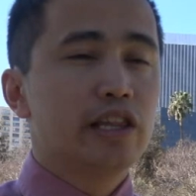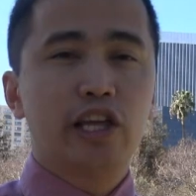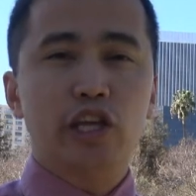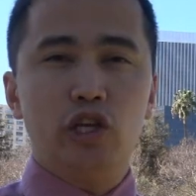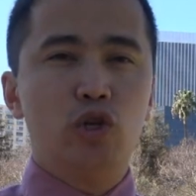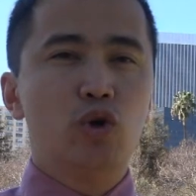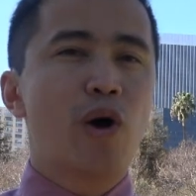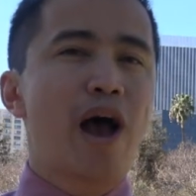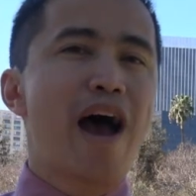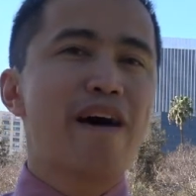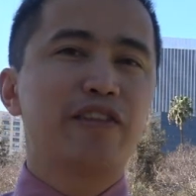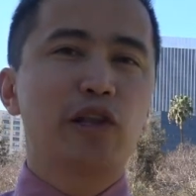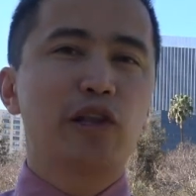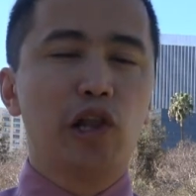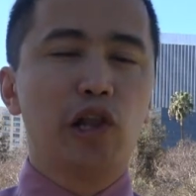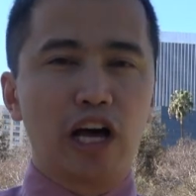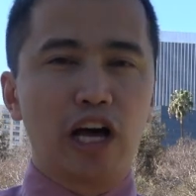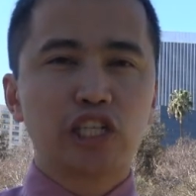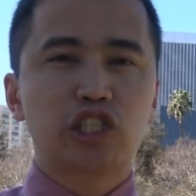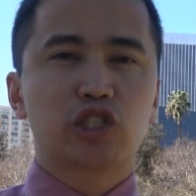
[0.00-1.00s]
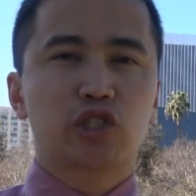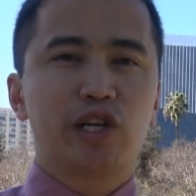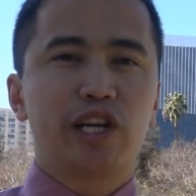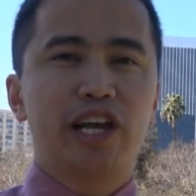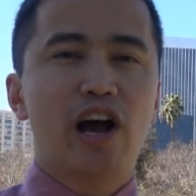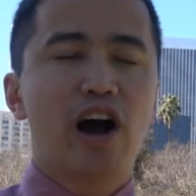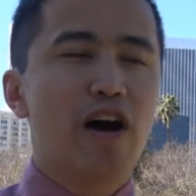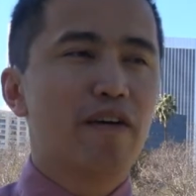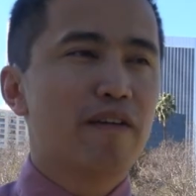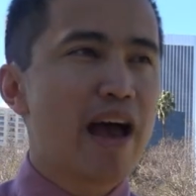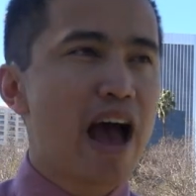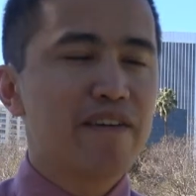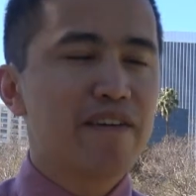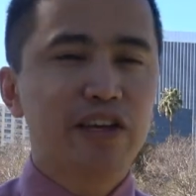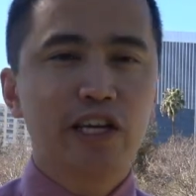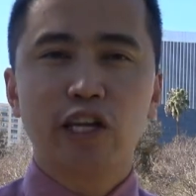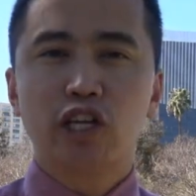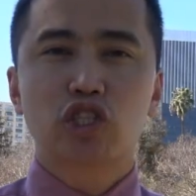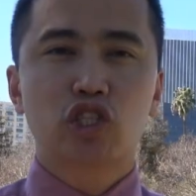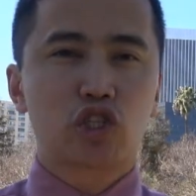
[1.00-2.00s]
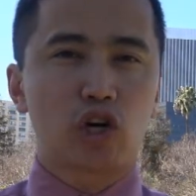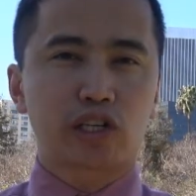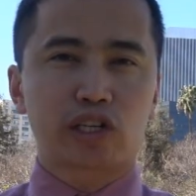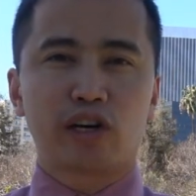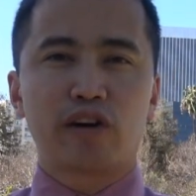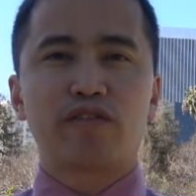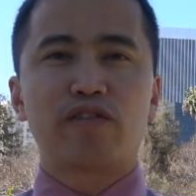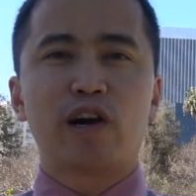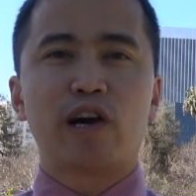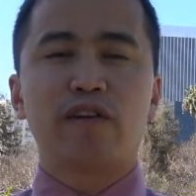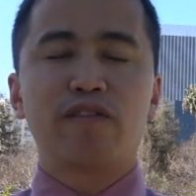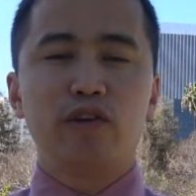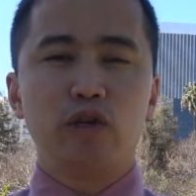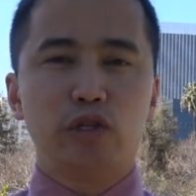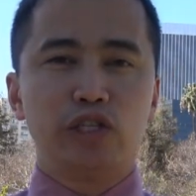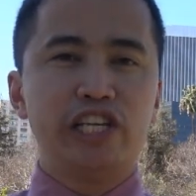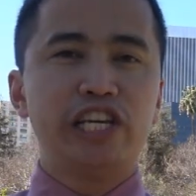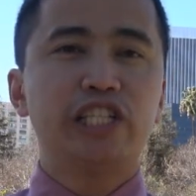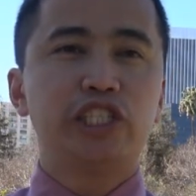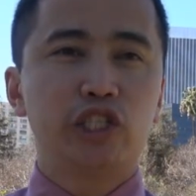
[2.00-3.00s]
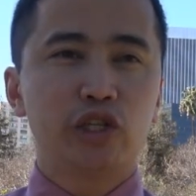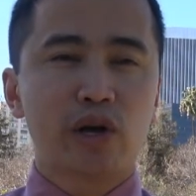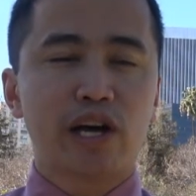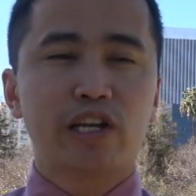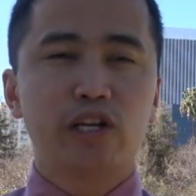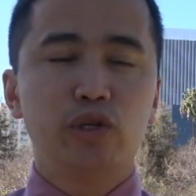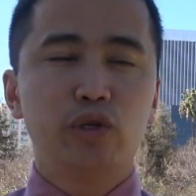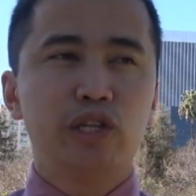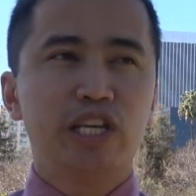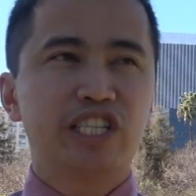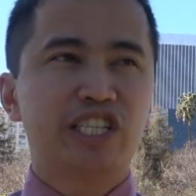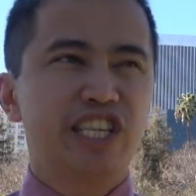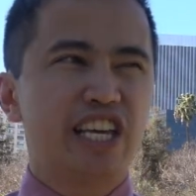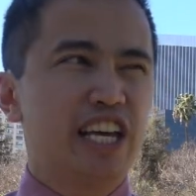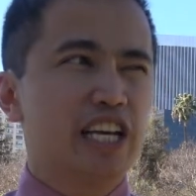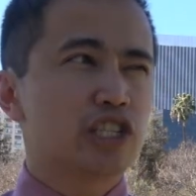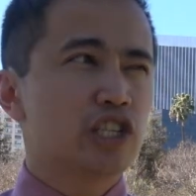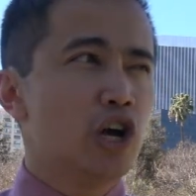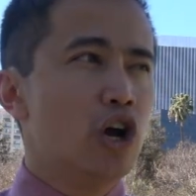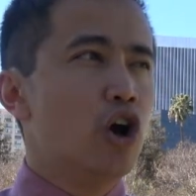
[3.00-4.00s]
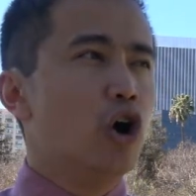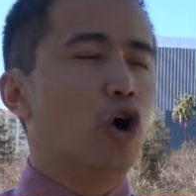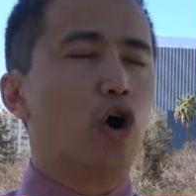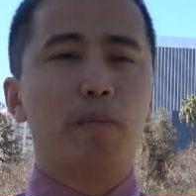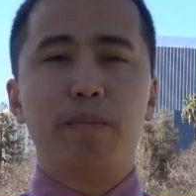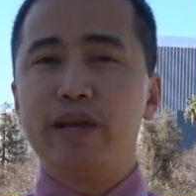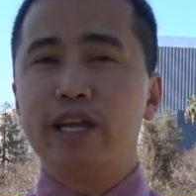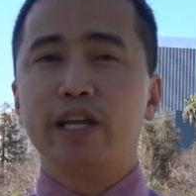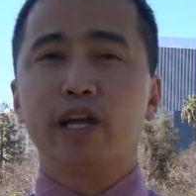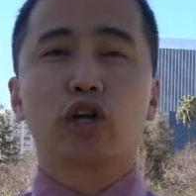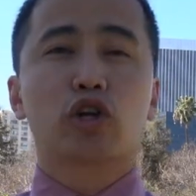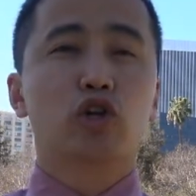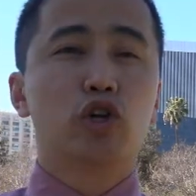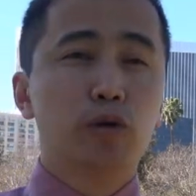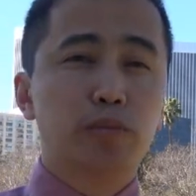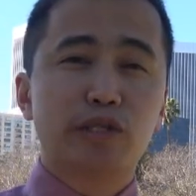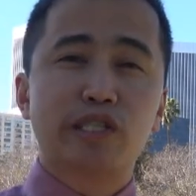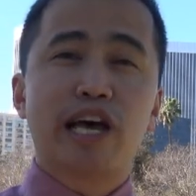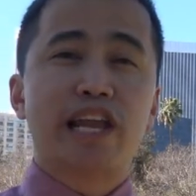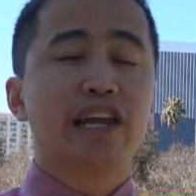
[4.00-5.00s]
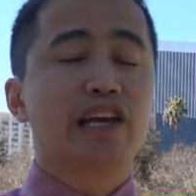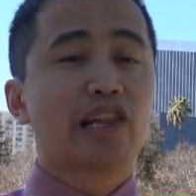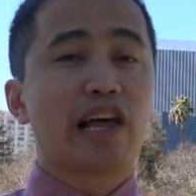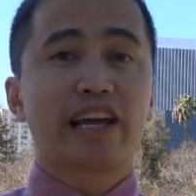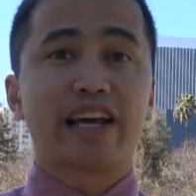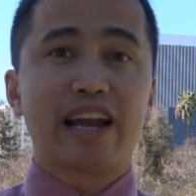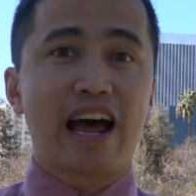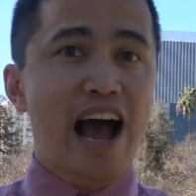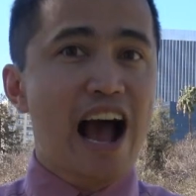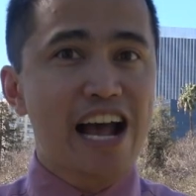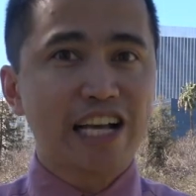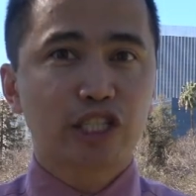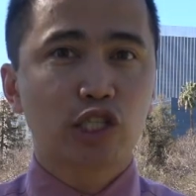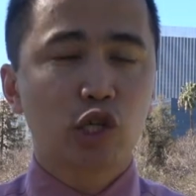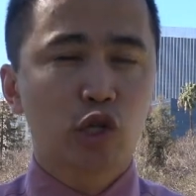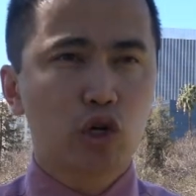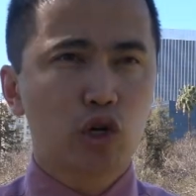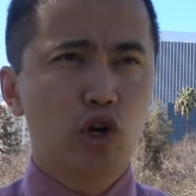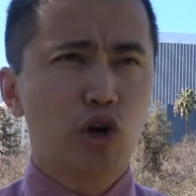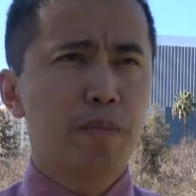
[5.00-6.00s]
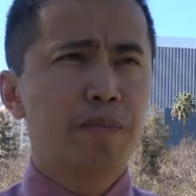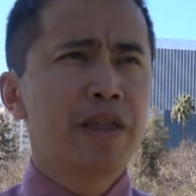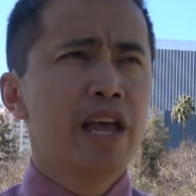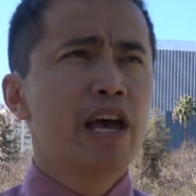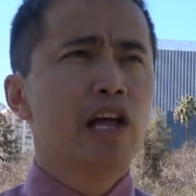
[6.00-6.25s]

that you don't have the luxury of having an instructor in front of you teaching you how to do these things or being in a group setting like in a high school group